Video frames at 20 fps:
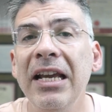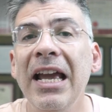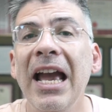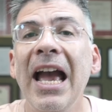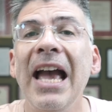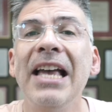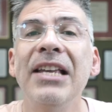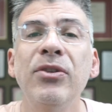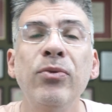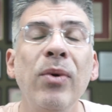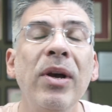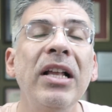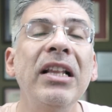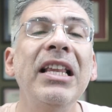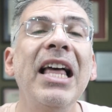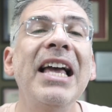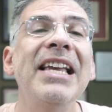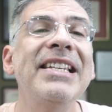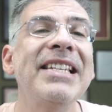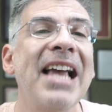as well
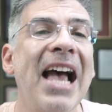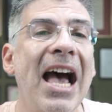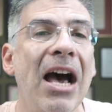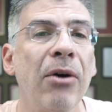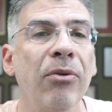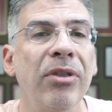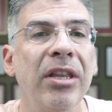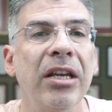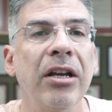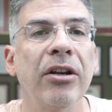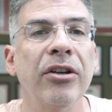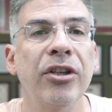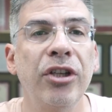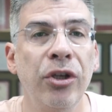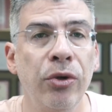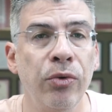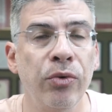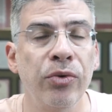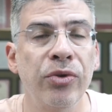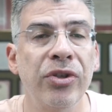as how they are
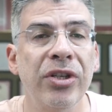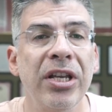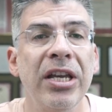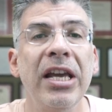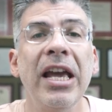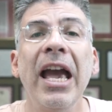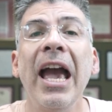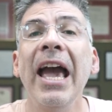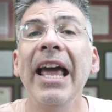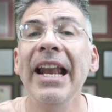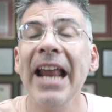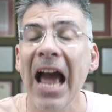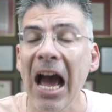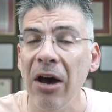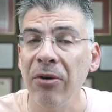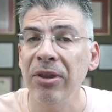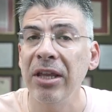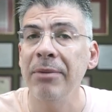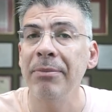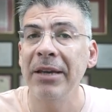used and how
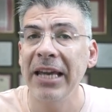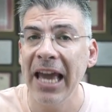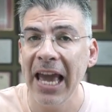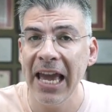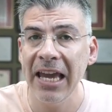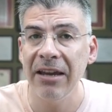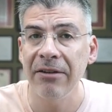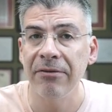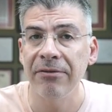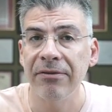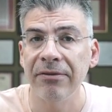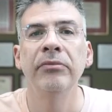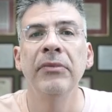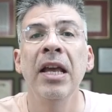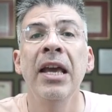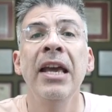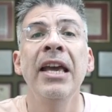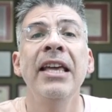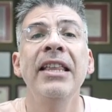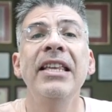they behave.
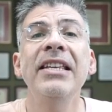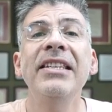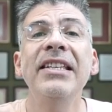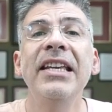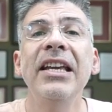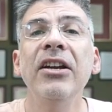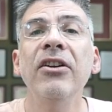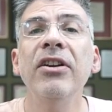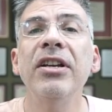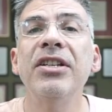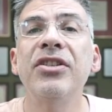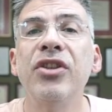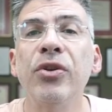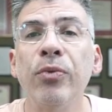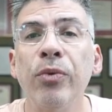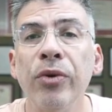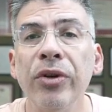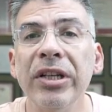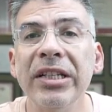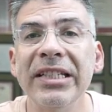This here is the
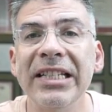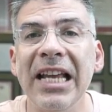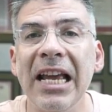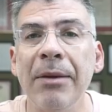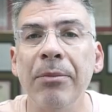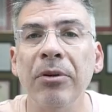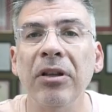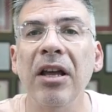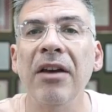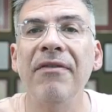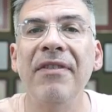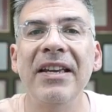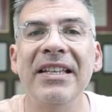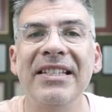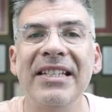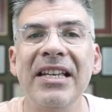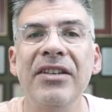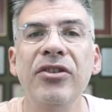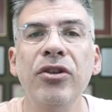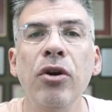routing table of a
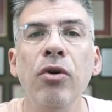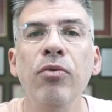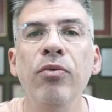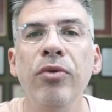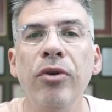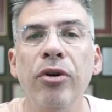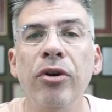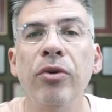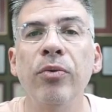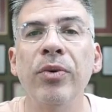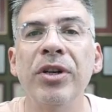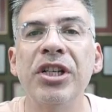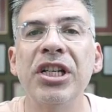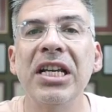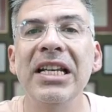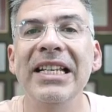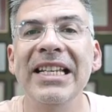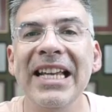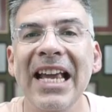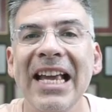Cisco router which
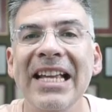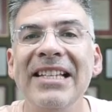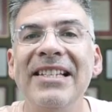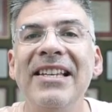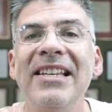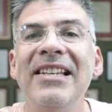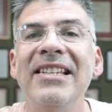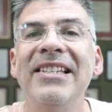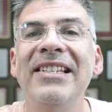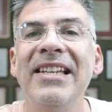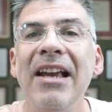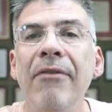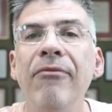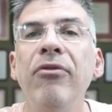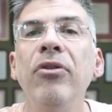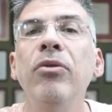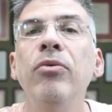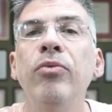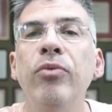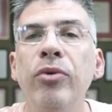contains
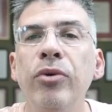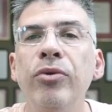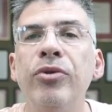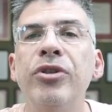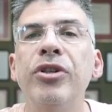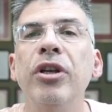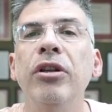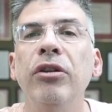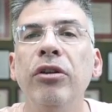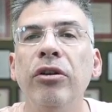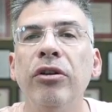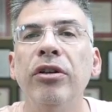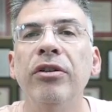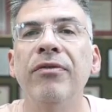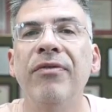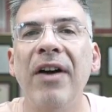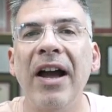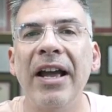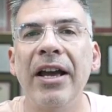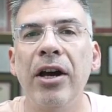several routes learned
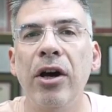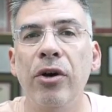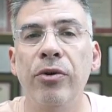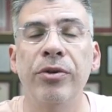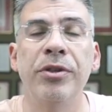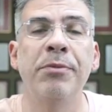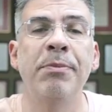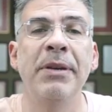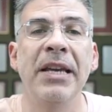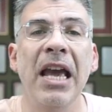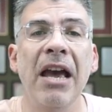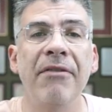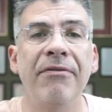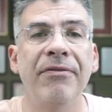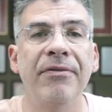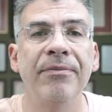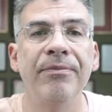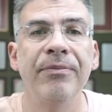via O S P F.